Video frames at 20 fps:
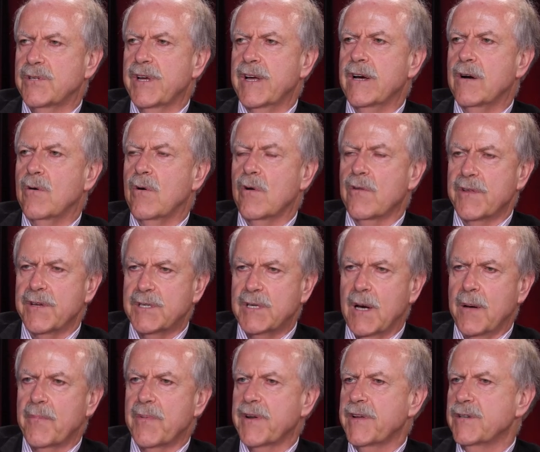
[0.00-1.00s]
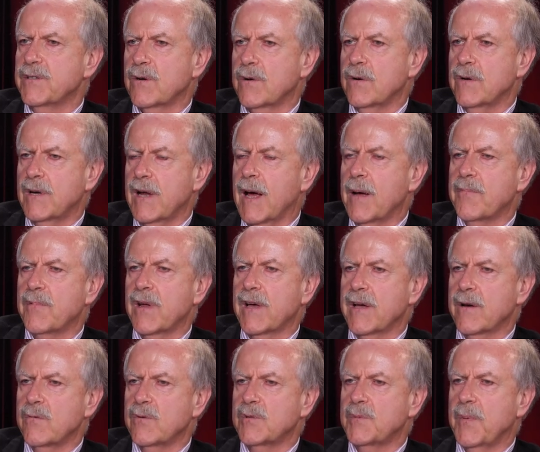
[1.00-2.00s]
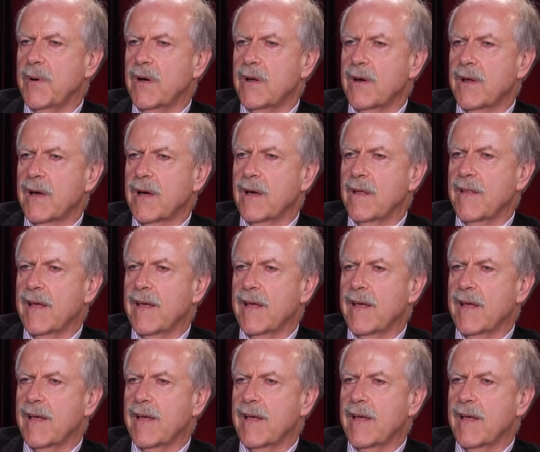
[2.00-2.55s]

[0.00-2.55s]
see how all these companies are adapting and responding.